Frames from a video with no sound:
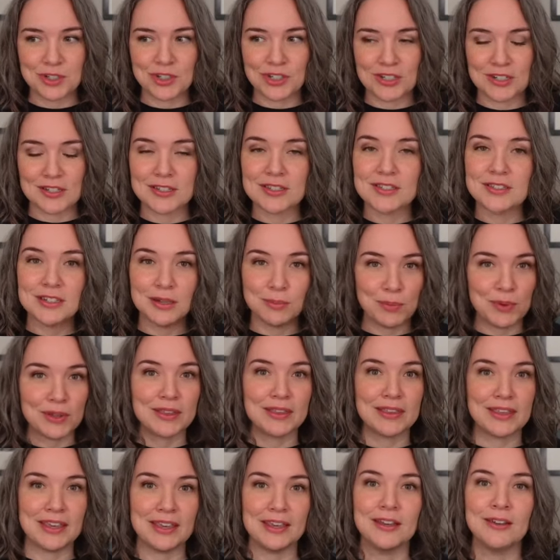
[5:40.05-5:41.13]
which is
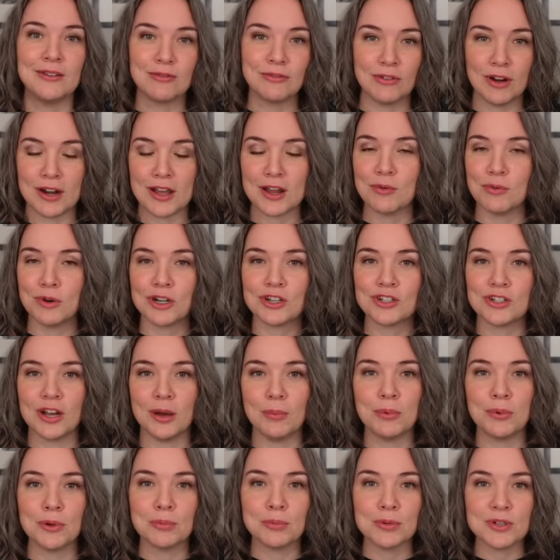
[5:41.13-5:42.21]
typically running a
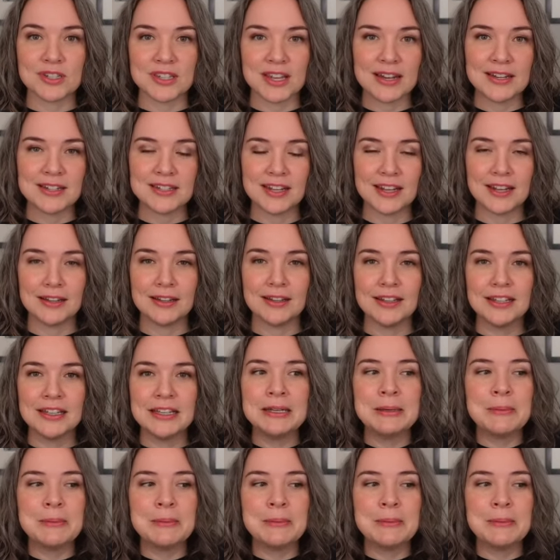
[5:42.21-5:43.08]
workshop or presenting,